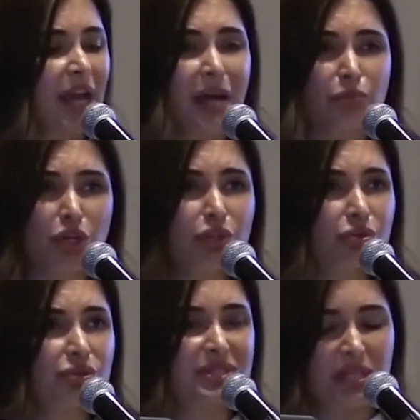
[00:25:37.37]
I'm not
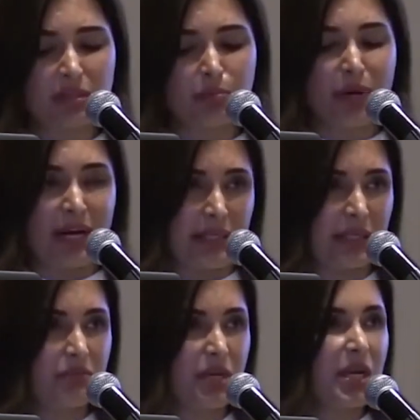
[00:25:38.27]
going to say the brand
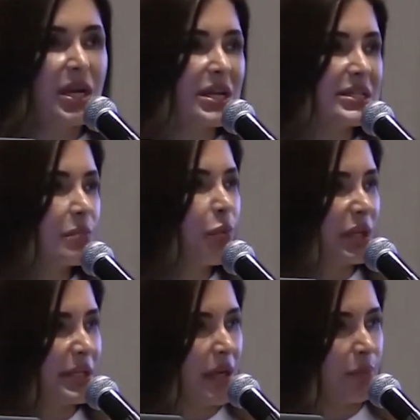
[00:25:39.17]
name. It's the
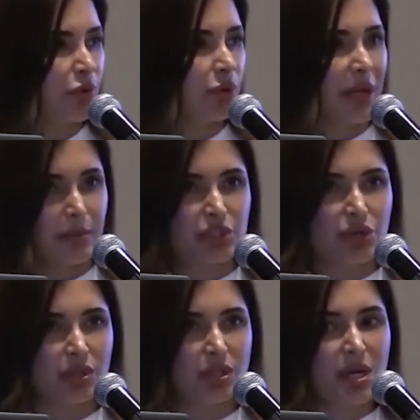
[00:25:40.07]

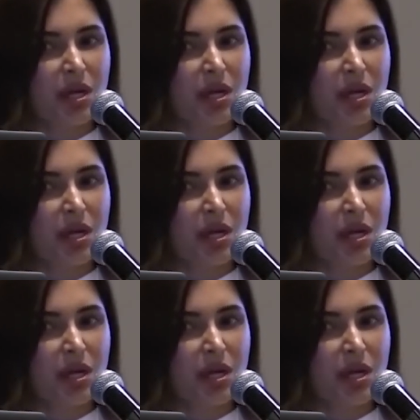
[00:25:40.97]
polycaprolepton.